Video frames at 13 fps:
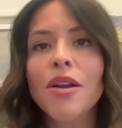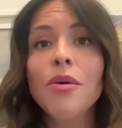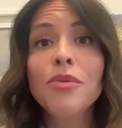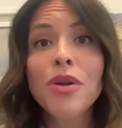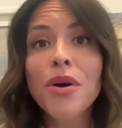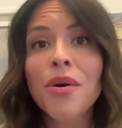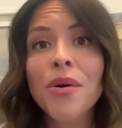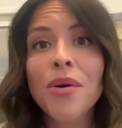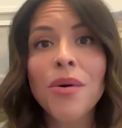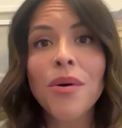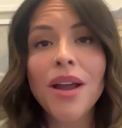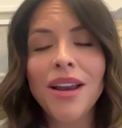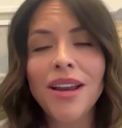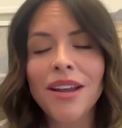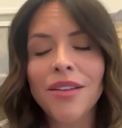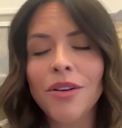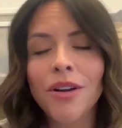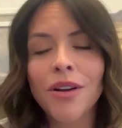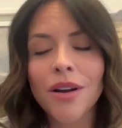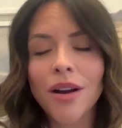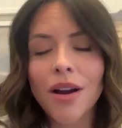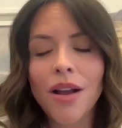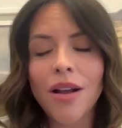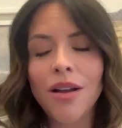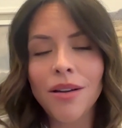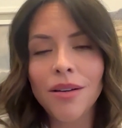don't know any
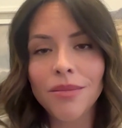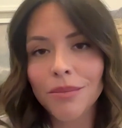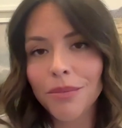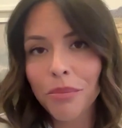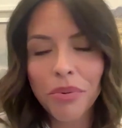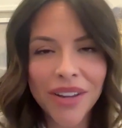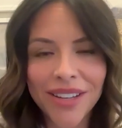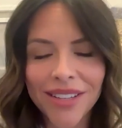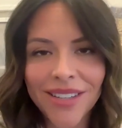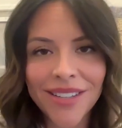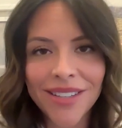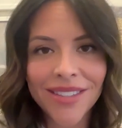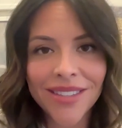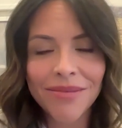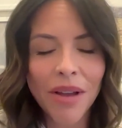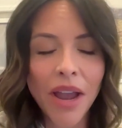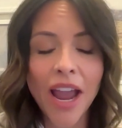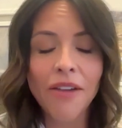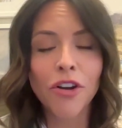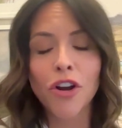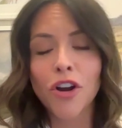other places, I haven't